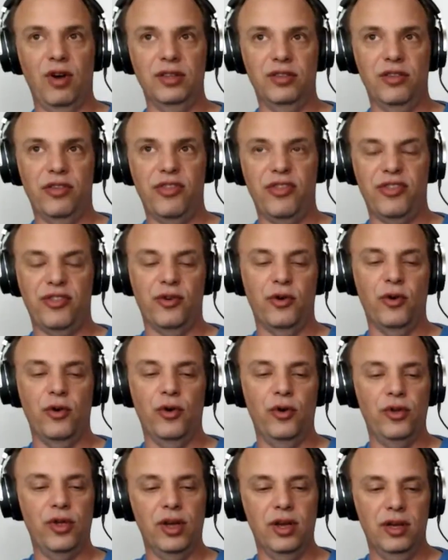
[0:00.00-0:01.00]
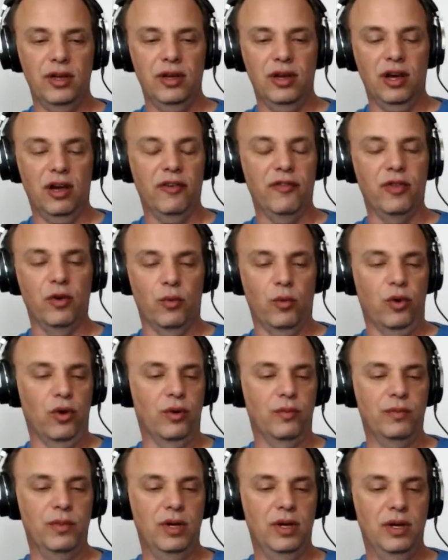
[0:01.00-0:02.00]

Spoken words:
third of the room.